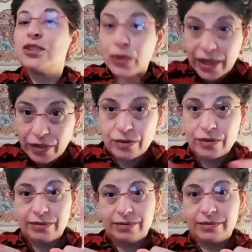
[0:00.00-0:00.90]
together,
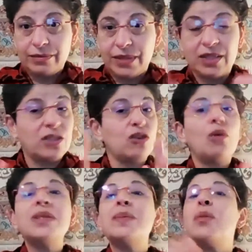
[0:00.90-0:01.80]
because it's
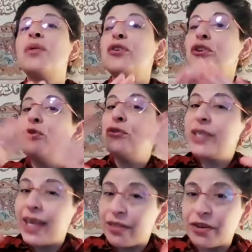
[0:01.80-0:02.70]
always about what they're going to do
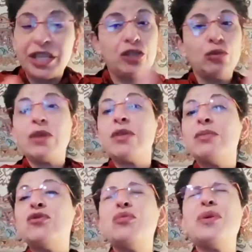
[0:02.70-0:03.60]
together. Each one of them
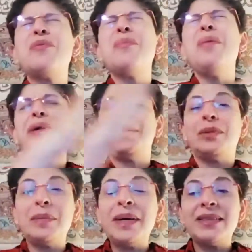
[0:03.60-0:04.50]
is doing
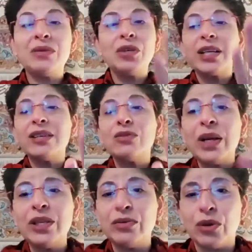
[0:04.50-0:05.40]
remarkable, amazing work as
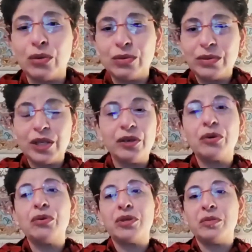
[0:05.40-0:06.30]
well, you know, in your
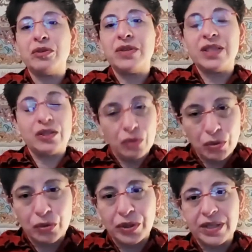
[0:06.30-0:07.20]
own community, in your
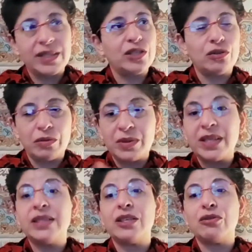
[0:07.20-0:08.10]
own organization,
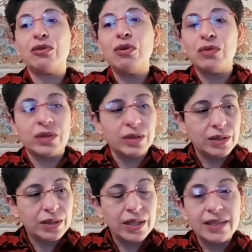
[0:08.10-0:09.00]
representing your own
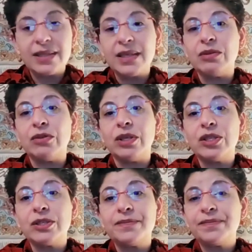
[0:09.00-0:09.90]
esteemed
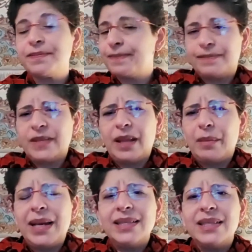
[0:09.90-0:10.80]
religion.
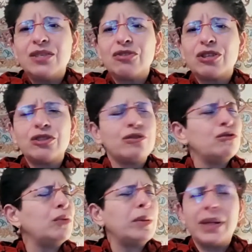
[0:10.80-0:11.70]
Plenty structures
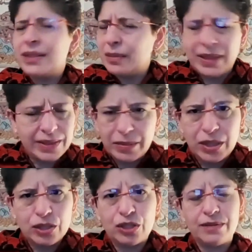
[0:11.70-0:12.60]
doing plenty, plenty
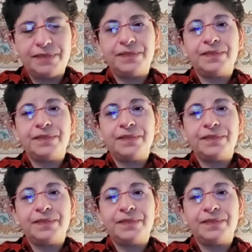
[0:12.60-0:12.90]
much.